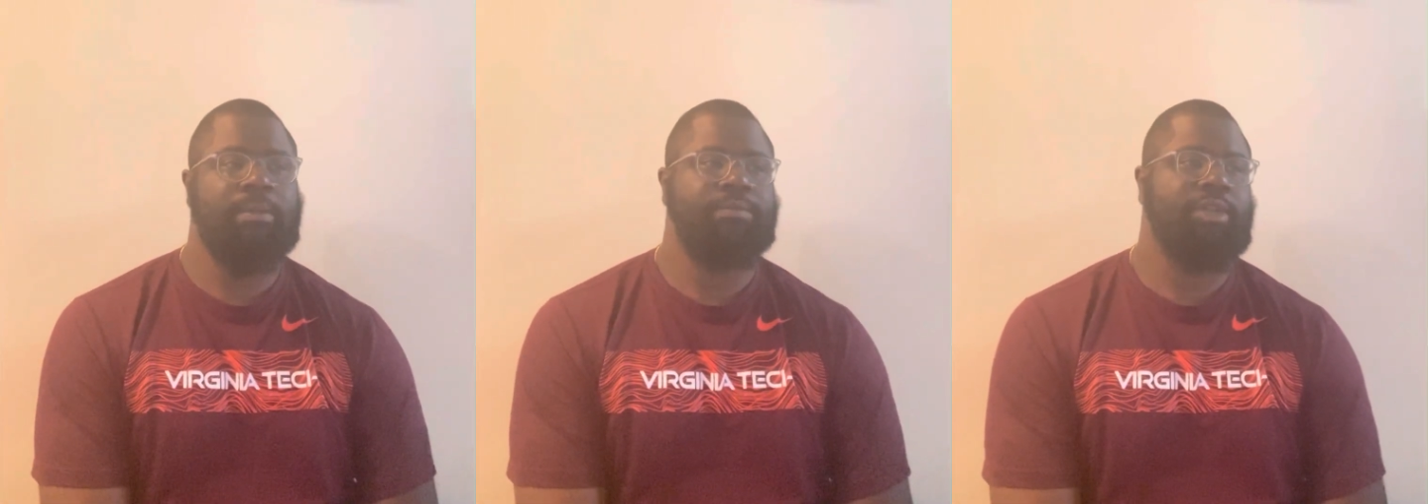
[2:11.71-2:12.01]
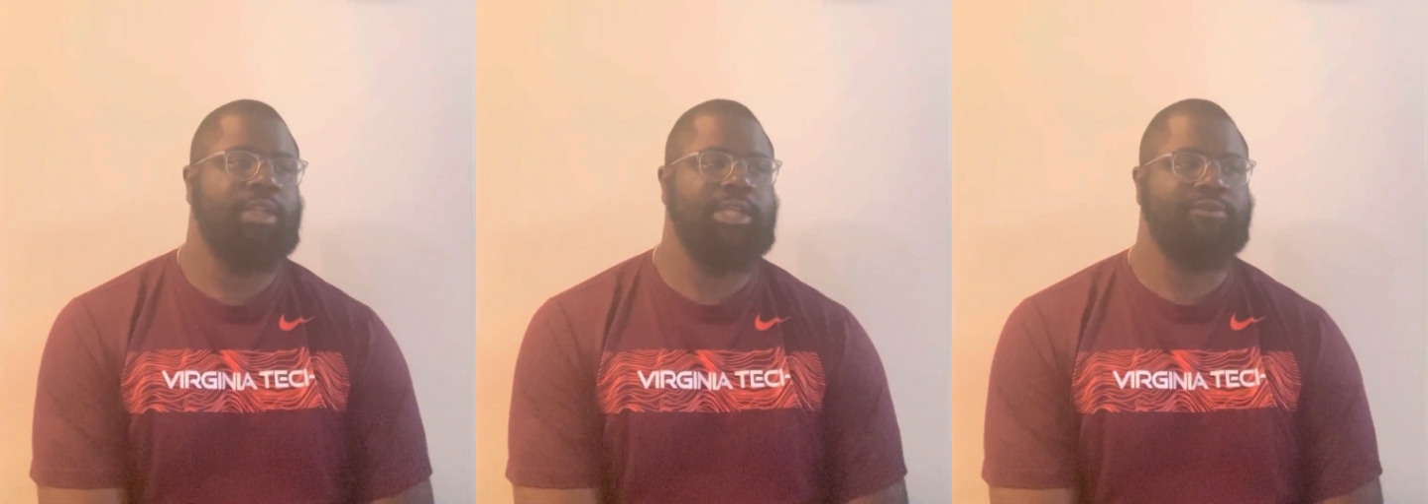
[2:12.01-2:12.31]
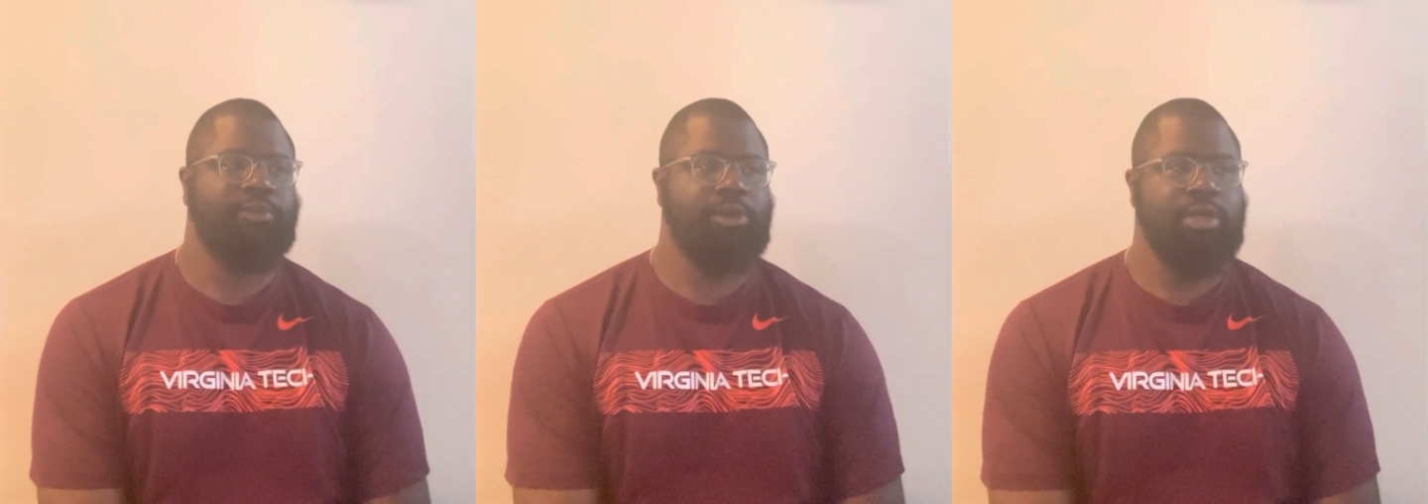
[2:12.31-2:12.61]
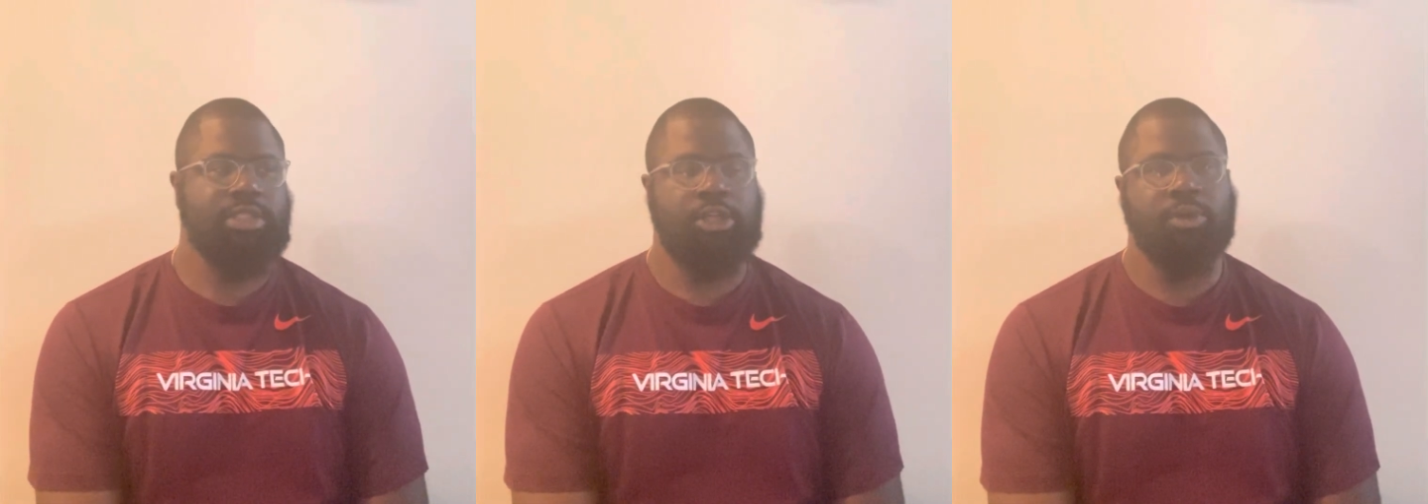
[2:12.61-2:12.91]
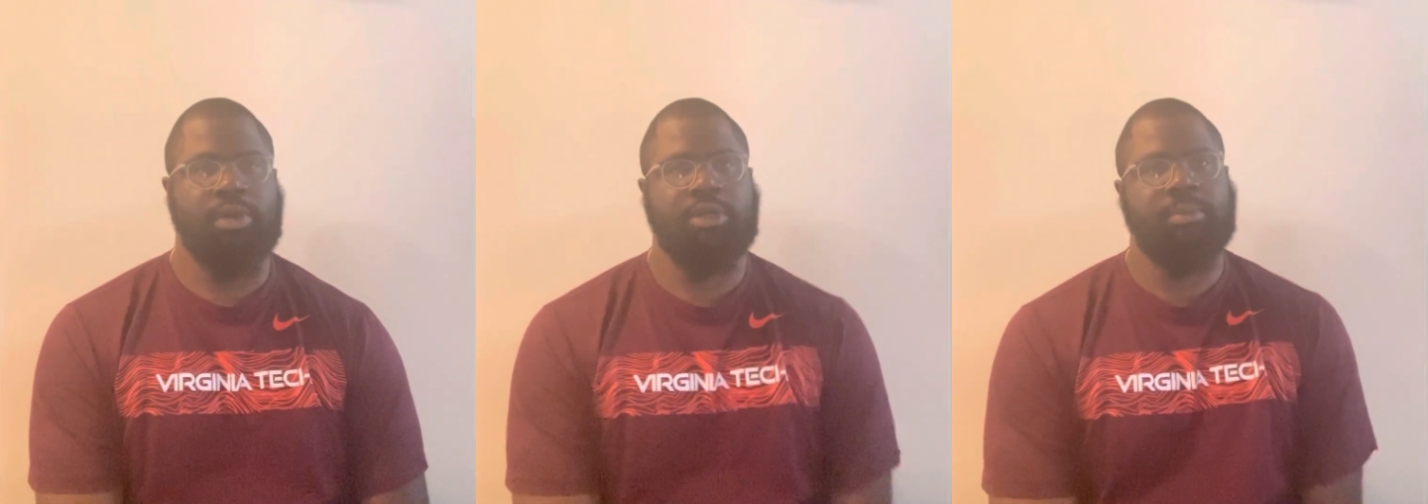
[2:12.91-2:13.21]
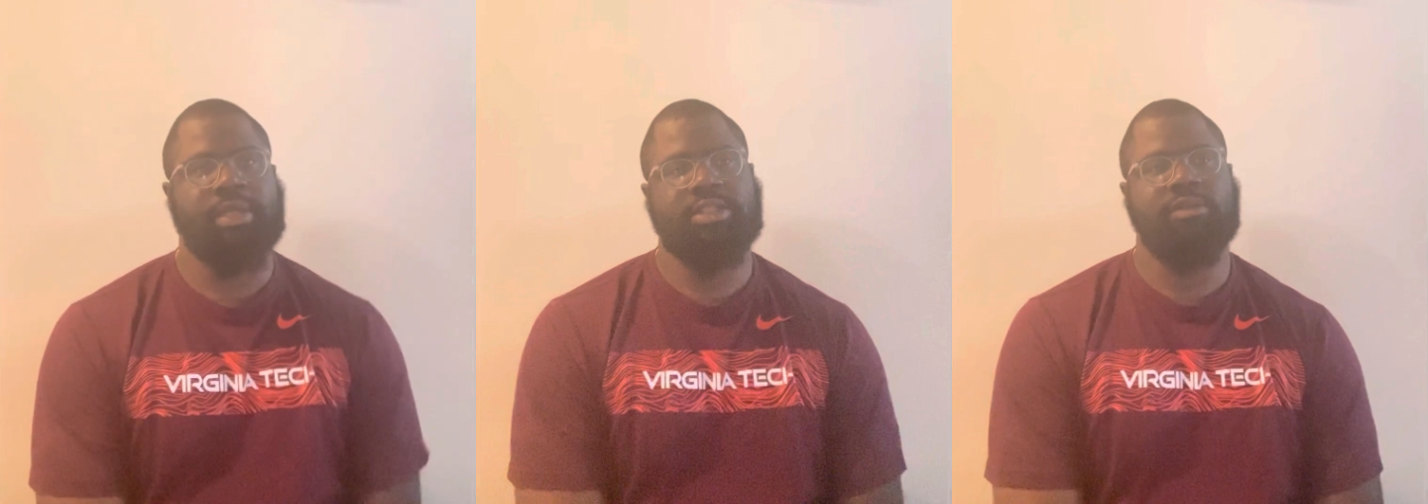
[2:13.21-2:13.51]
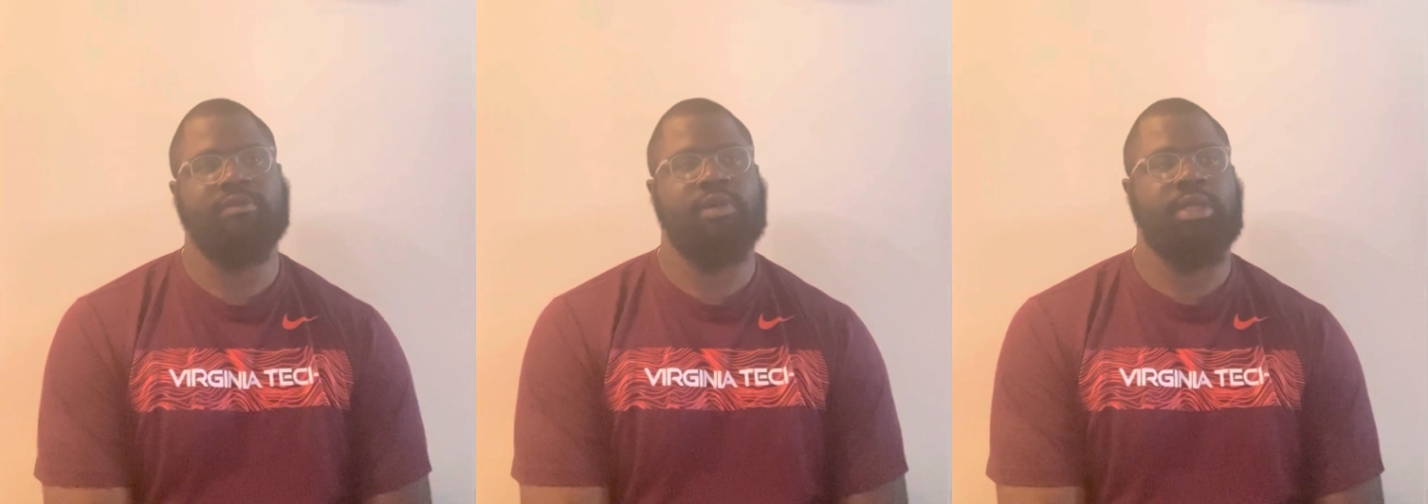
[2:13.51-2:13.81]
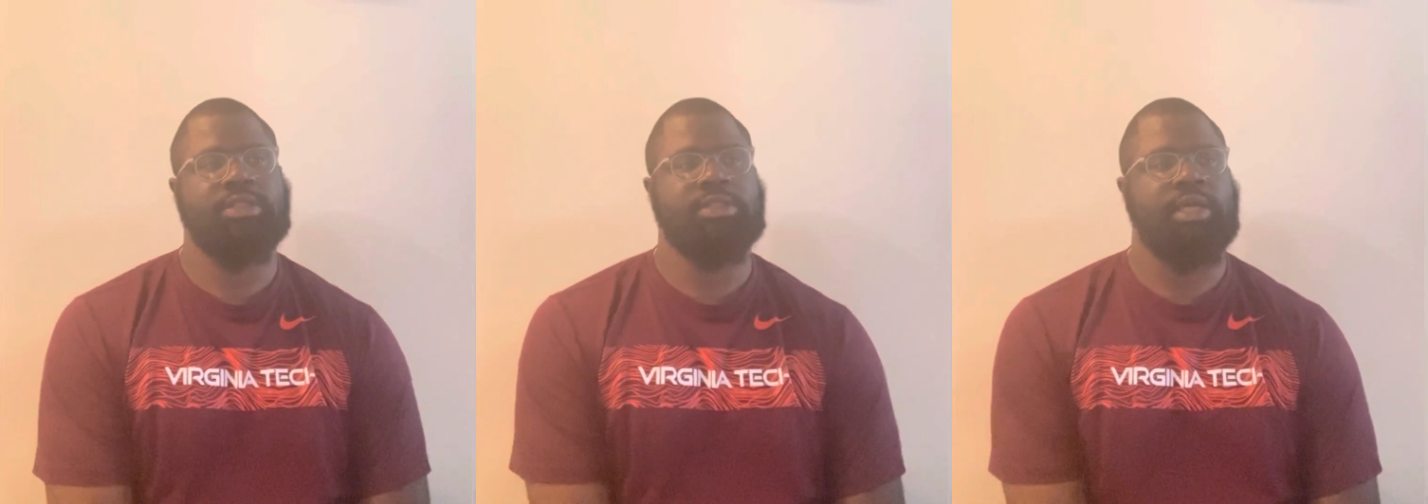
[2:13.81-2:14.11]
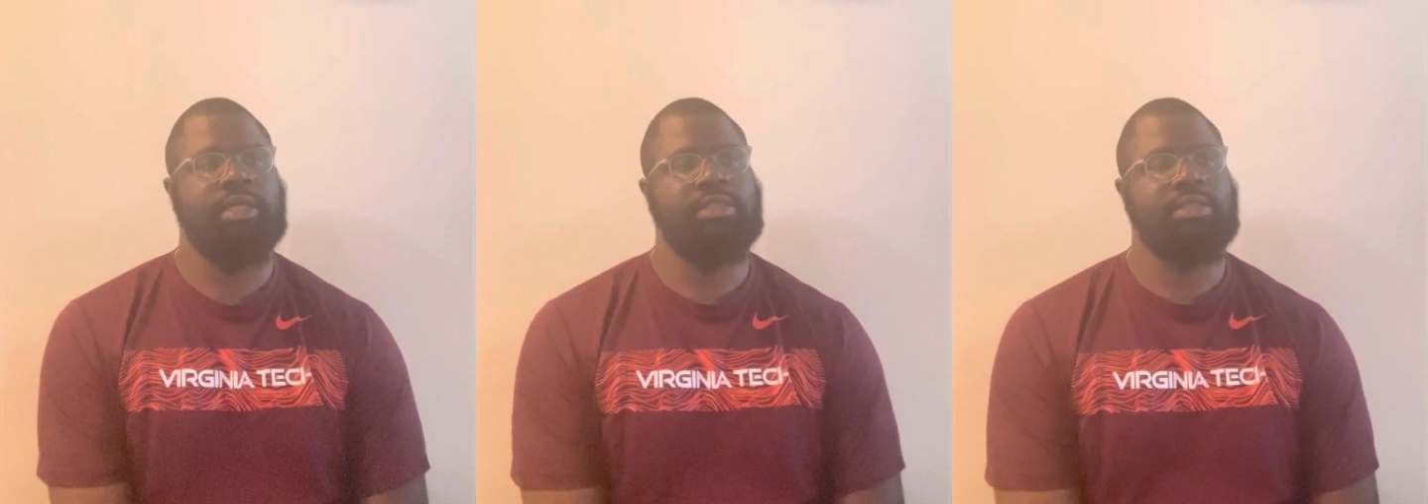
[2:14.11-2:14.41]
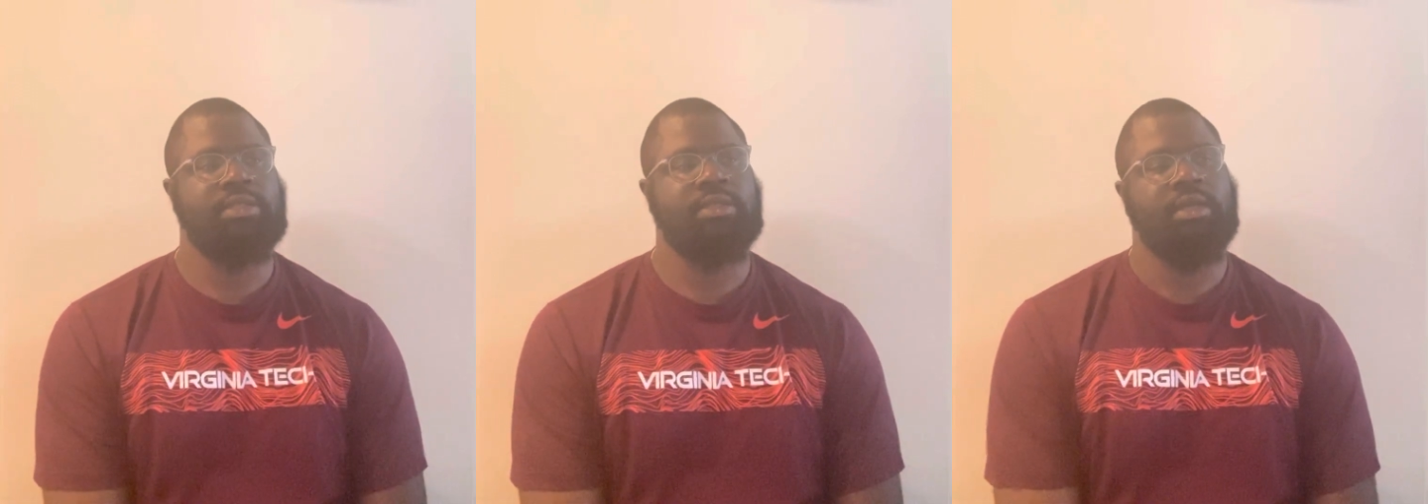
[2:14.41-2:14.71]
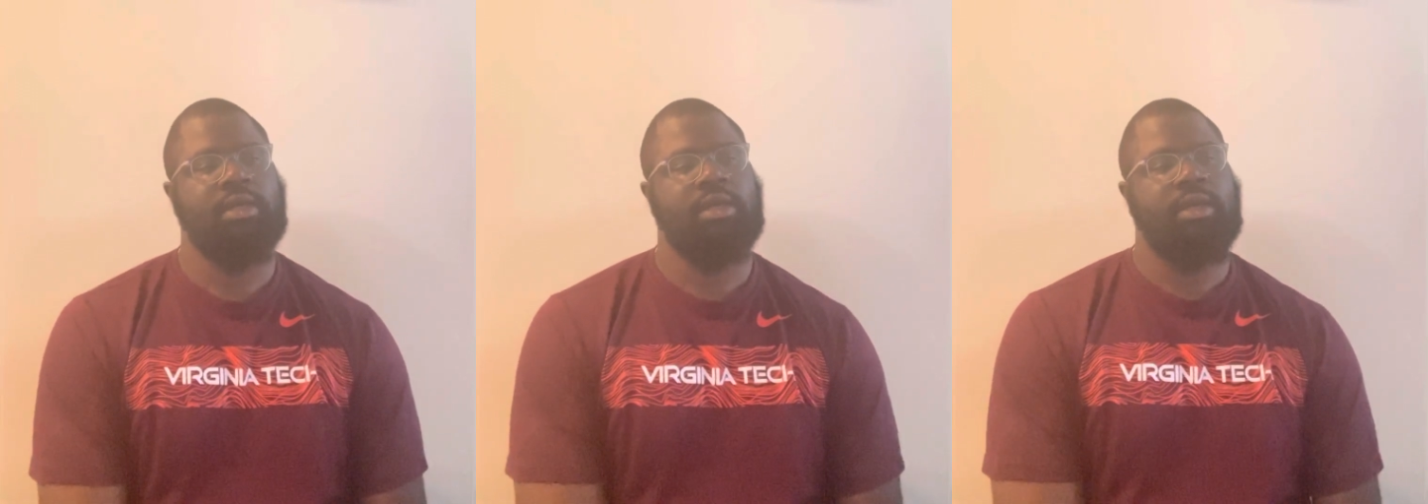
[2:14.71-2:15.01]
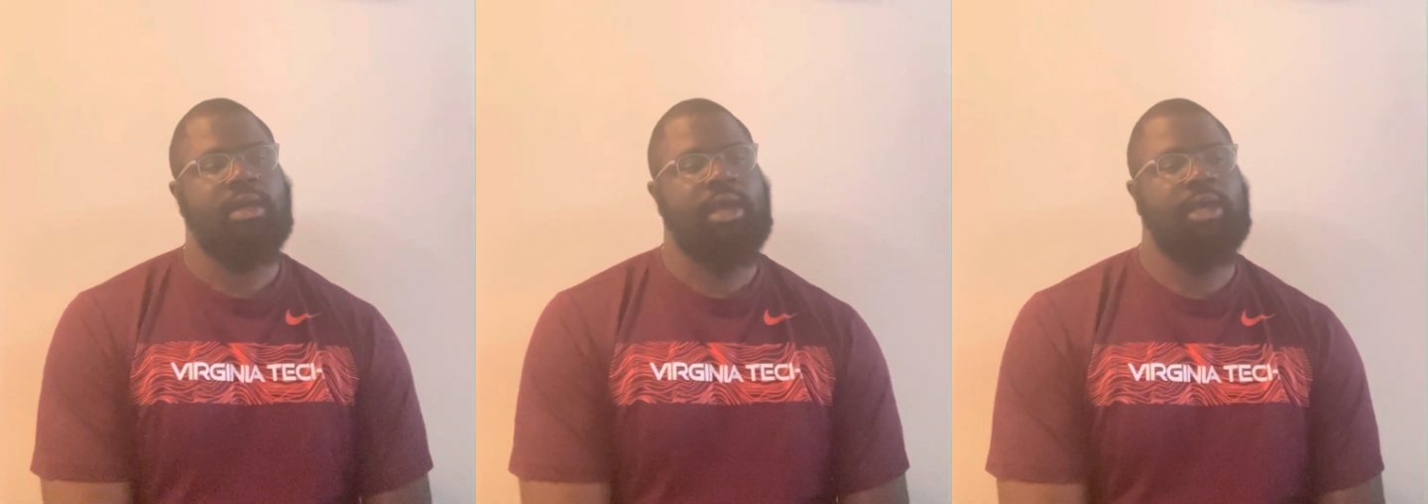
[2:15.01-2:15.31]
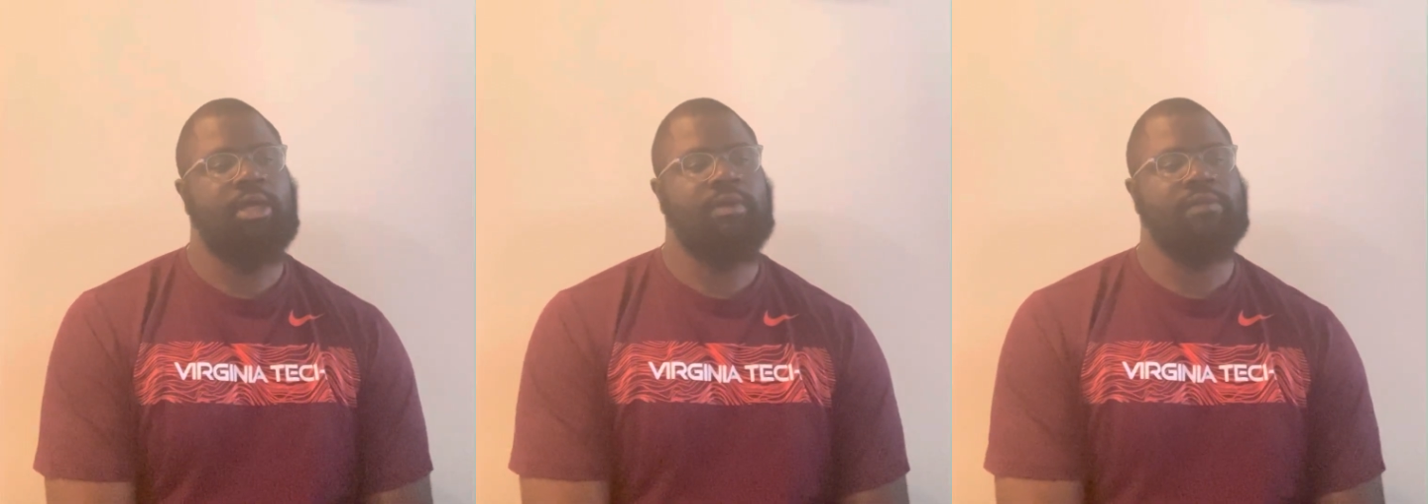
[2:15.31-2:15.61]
The last 4 years, I know under Betsy DeVos as the head of